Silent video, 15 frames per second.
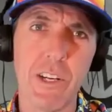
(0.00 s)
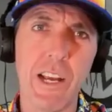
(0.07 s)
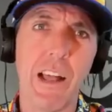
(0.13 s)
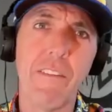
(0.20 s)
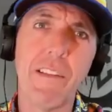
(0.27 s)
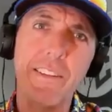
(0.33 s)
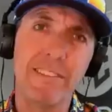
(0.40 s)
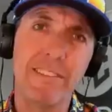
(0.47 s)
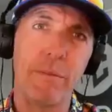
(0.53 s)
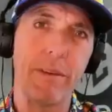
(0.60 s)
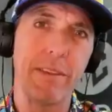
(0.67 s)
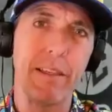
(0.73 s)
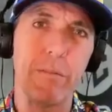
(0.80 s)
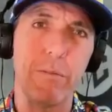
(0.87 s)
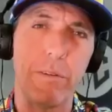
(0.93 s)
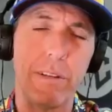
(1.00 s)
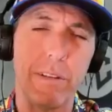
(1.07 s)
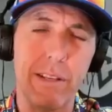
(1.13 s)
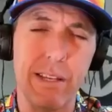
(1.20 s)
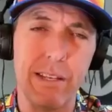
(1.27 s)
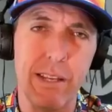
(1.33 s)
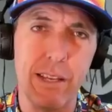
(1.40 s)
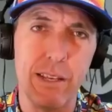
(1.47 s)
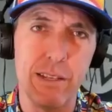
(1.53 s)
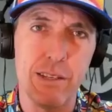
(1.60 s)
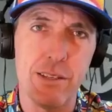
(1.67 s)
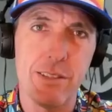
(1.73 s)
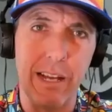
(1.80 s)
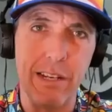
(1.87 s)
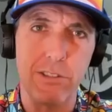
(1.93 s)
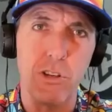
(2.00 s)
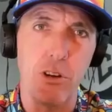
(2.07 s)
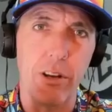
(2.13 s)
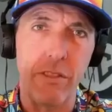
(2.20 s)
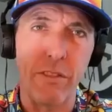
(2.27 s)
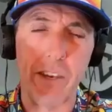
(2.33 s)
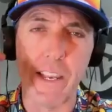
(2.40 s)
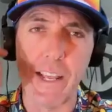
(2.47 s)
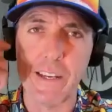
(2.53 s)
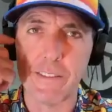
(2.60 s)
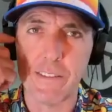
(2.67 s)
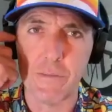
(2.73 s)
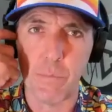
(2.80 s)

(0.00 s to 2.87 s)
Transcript: And that's something that it touch on in the next